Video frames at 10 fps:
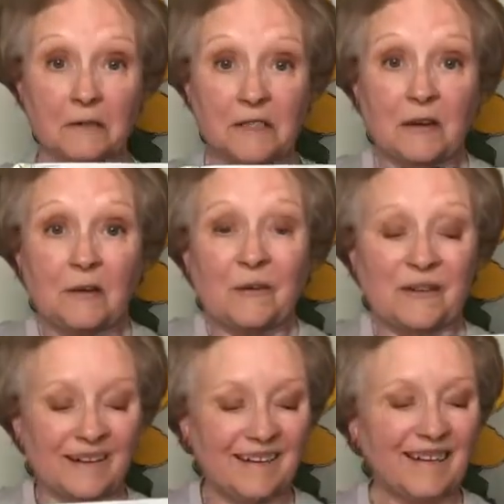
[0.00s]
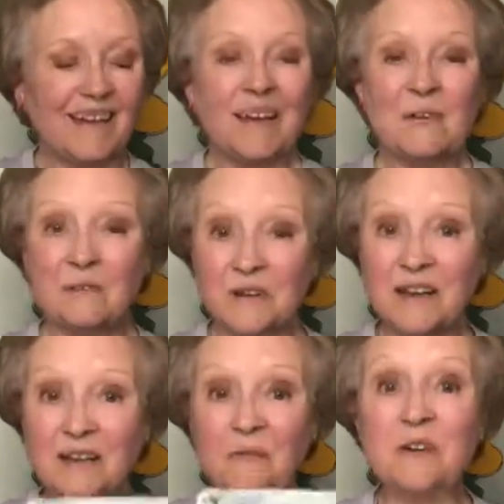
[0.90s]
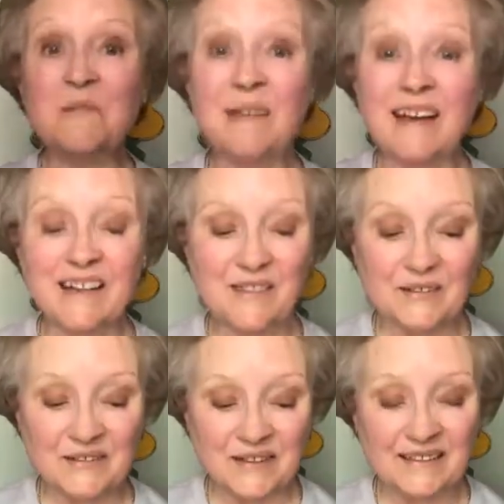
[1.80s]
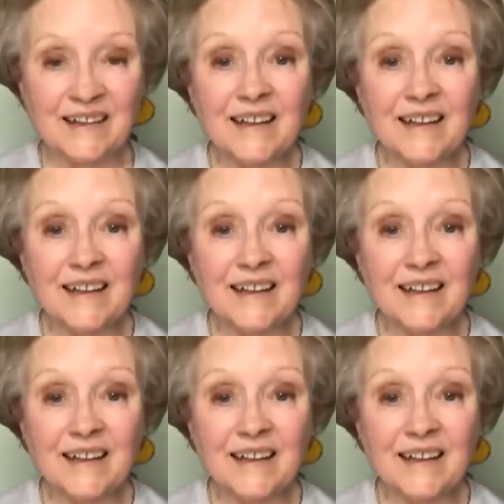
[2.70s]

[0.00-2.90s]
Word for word: So we, we made it through it.